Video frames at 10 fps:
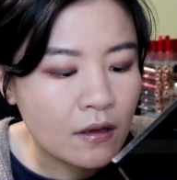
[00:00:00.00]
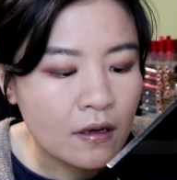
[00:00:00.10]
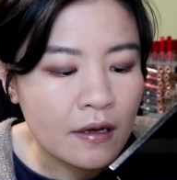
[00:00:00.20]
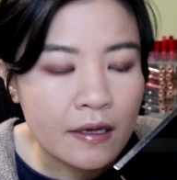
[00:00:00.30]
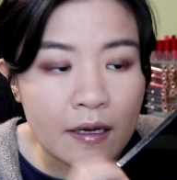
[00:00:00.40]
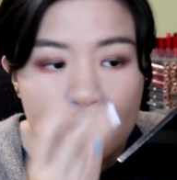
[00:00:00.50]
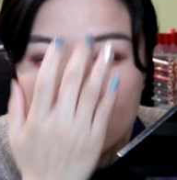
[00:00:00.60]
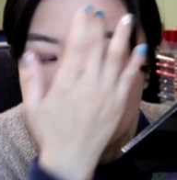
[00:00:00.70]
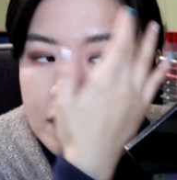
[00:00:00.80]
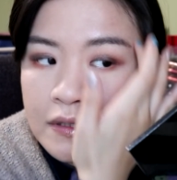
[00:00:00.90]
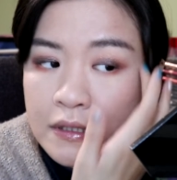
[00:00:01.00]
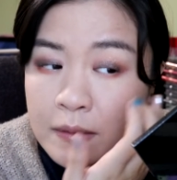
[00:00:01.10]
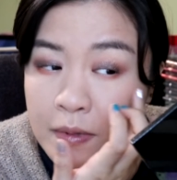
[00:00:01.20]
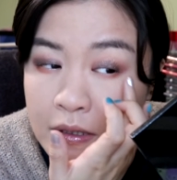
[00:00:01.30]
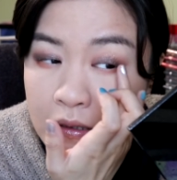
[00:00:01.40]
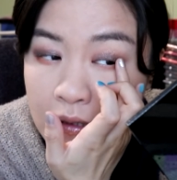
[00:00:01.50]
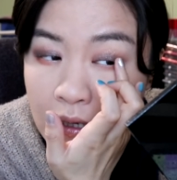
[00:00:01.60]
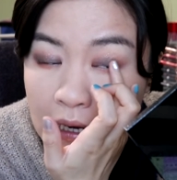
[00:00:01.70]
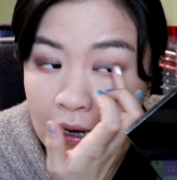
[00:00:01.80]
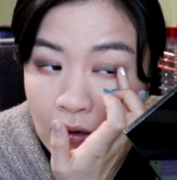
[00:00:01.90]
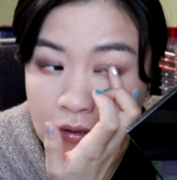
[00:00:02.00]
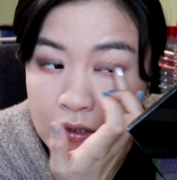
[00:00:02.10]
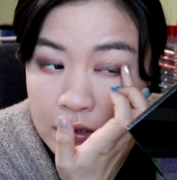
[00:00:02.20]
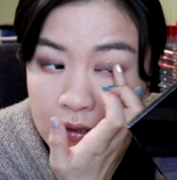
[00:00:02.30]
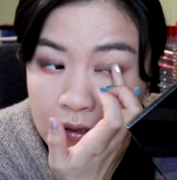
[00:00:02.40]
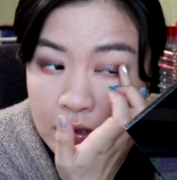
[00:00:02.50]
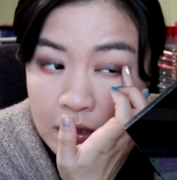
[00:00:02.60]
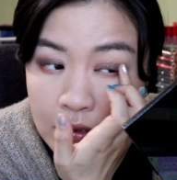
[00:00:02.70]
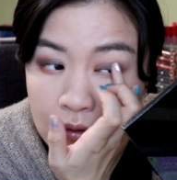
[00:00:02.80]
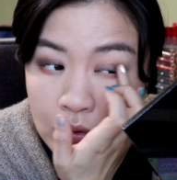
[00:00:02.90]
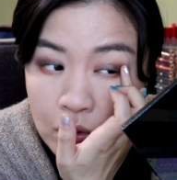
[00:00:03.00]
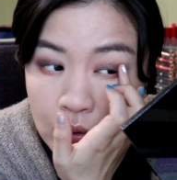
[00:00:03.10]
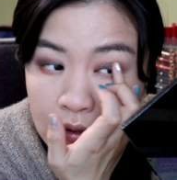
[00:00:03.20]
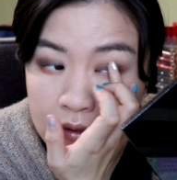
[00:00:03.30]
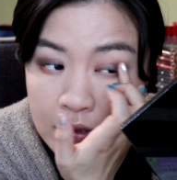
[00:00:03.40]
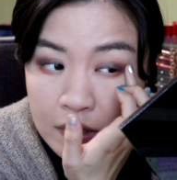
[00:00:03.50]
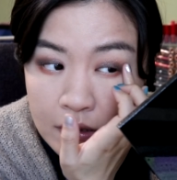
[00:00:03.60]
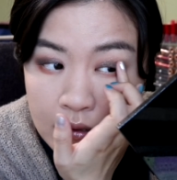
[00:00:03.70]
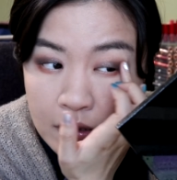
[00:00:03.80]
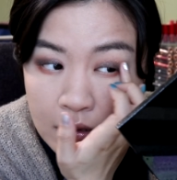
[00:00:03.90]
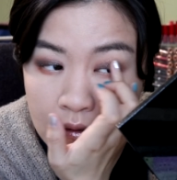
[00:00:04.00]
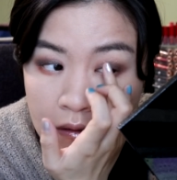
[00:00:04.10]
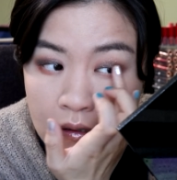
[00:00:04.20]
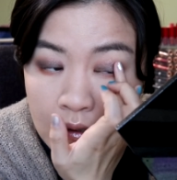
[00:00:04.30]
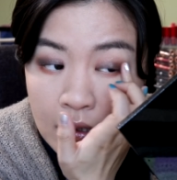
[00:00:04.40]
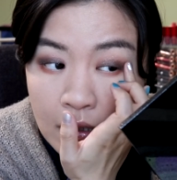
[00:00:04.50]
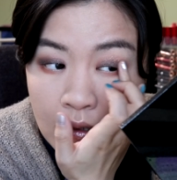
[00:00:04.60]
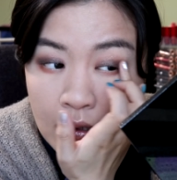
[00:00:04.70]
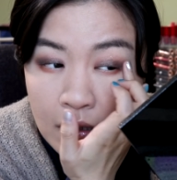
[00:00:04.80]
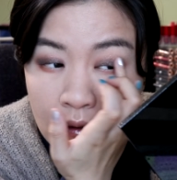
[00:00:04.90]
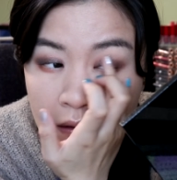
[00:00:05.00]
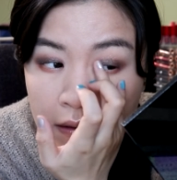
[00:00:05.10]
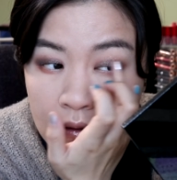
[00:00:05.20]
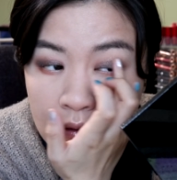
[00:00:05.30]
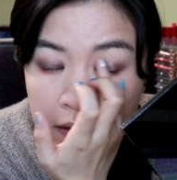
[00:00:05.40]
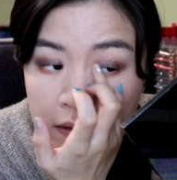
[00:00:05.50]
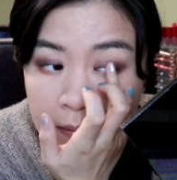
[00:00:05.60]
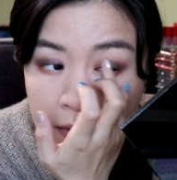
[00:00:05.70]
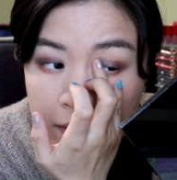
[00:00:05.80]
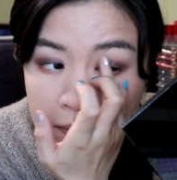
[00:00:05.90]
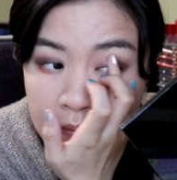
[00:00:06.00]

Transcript: I am just dipping the outer corner a little bit.